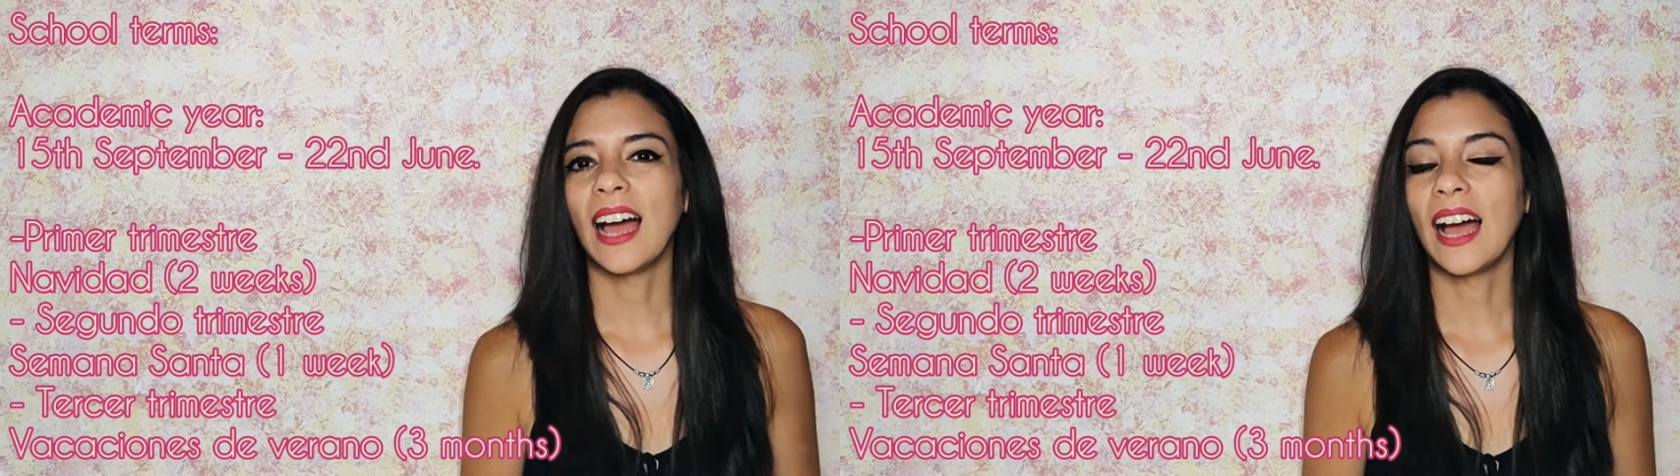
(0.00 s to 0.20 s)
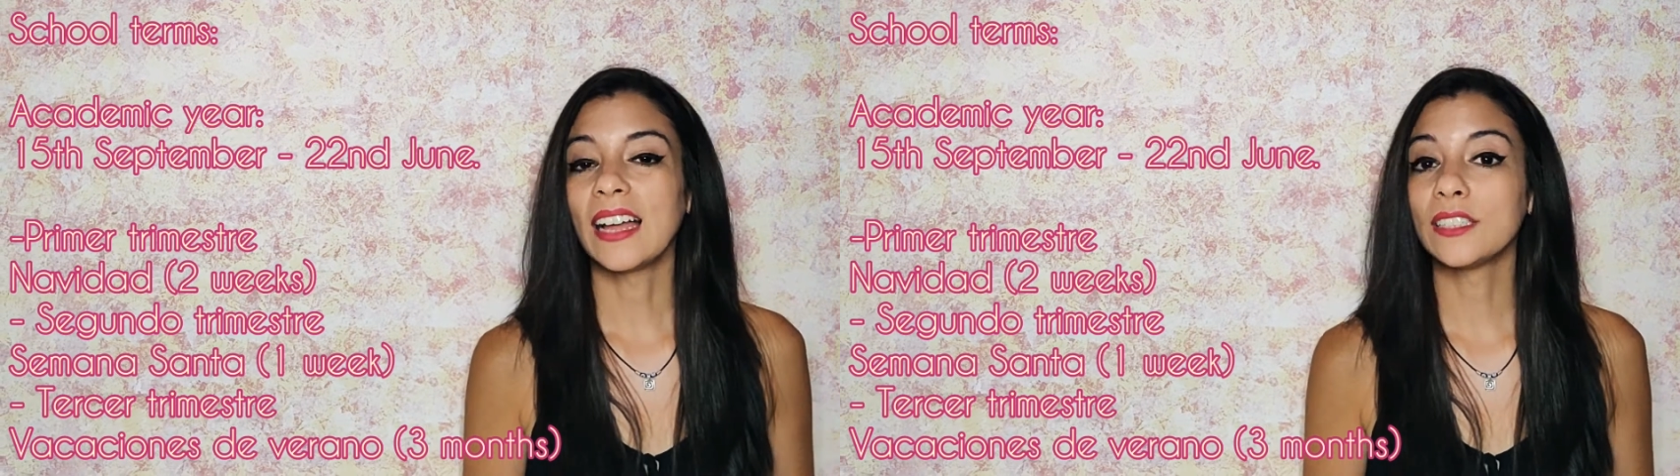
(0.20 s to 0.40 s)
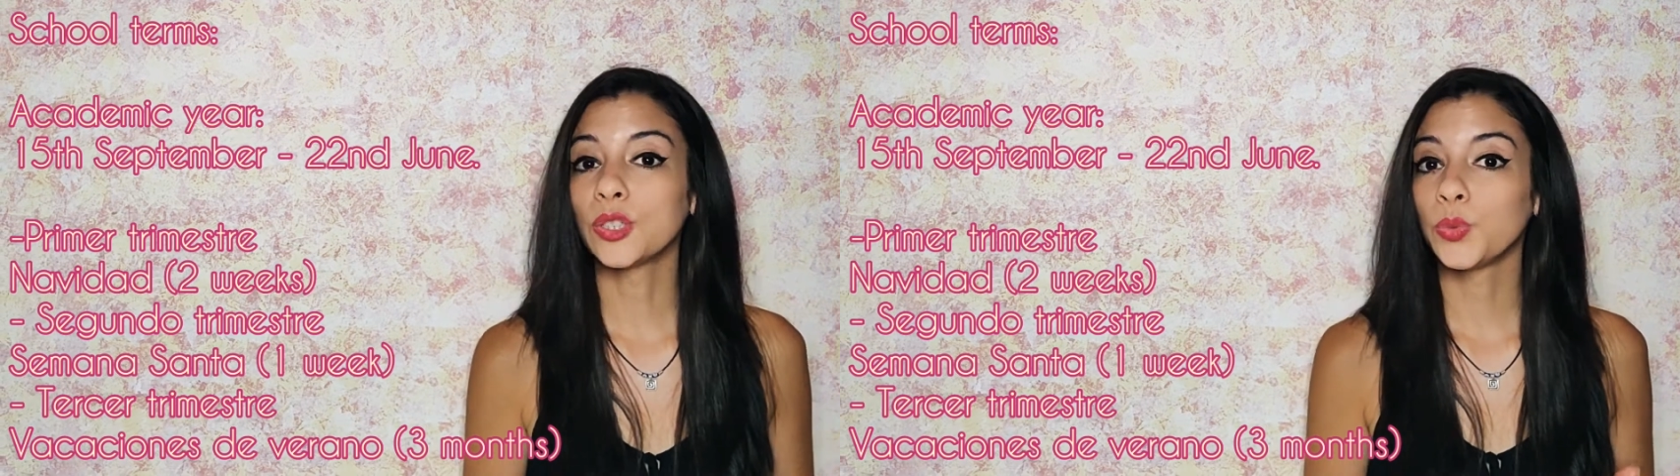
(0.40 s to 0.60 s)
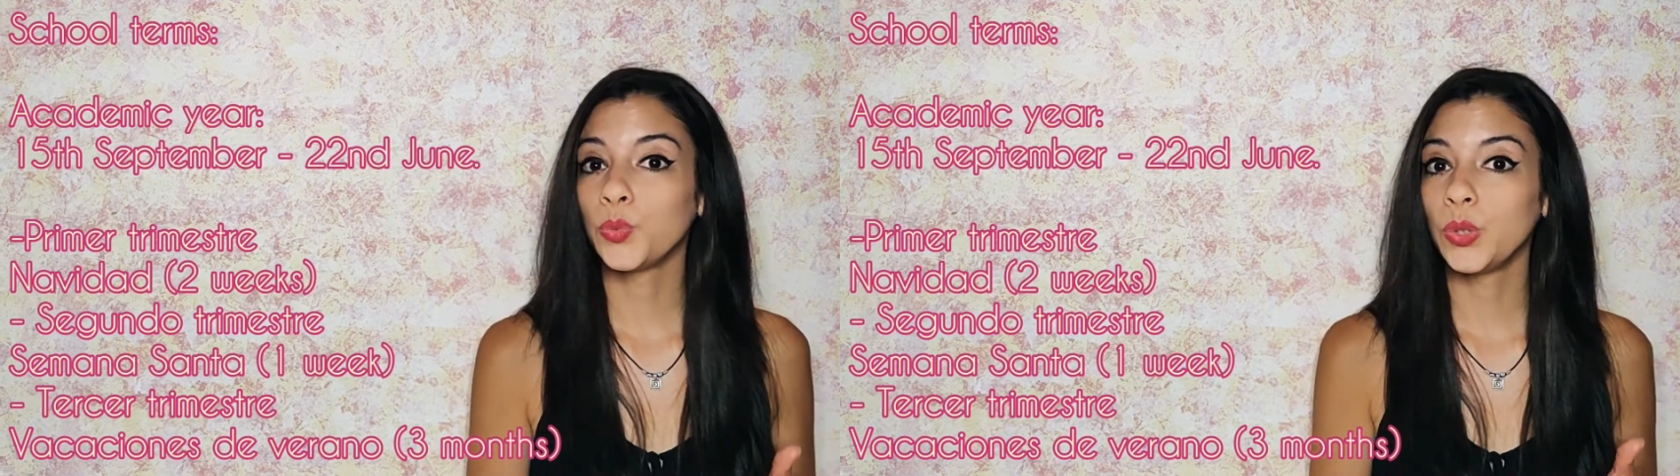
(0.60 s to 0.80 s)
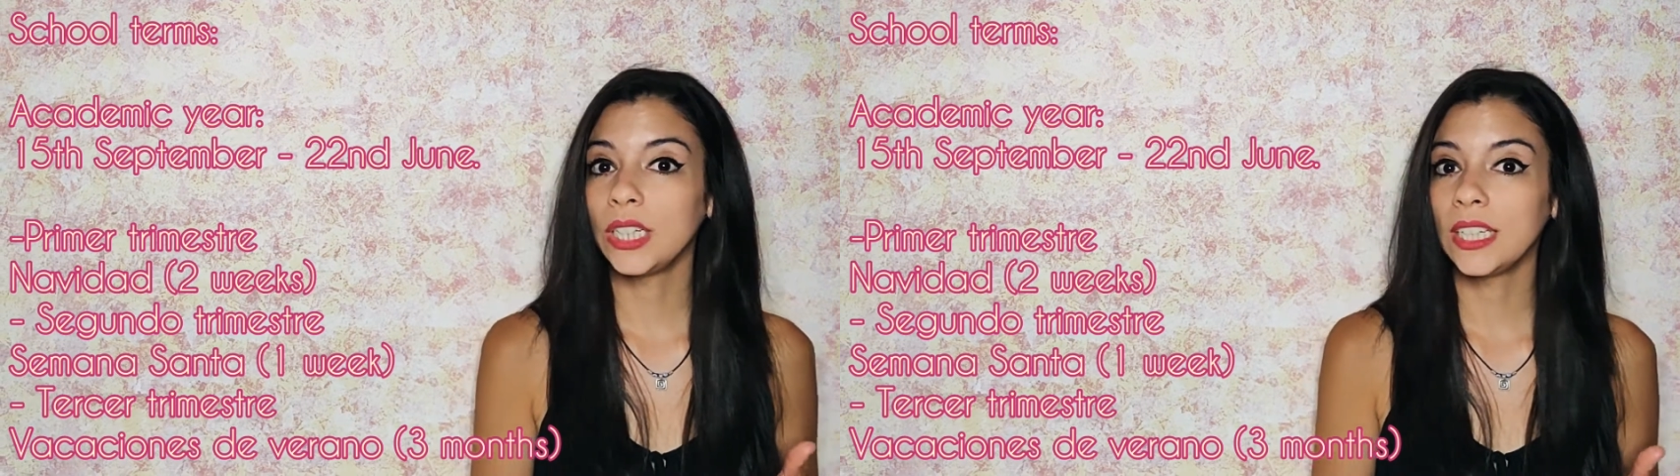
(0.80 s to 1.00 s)
and
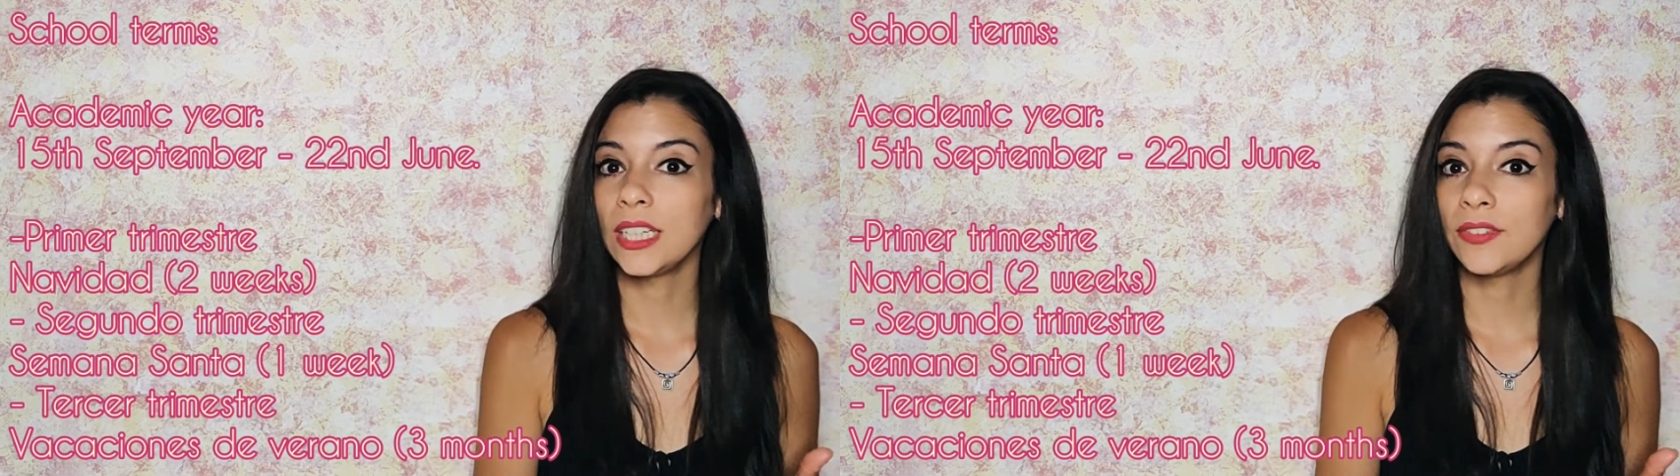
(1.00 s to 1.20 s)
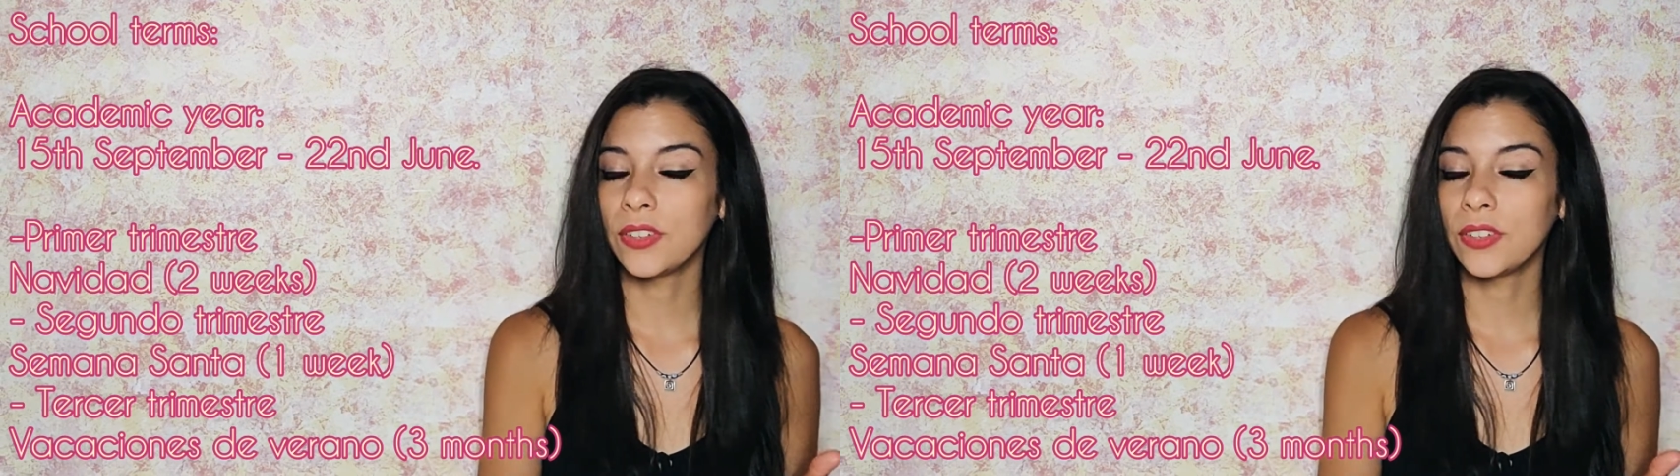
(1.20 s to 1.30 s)
we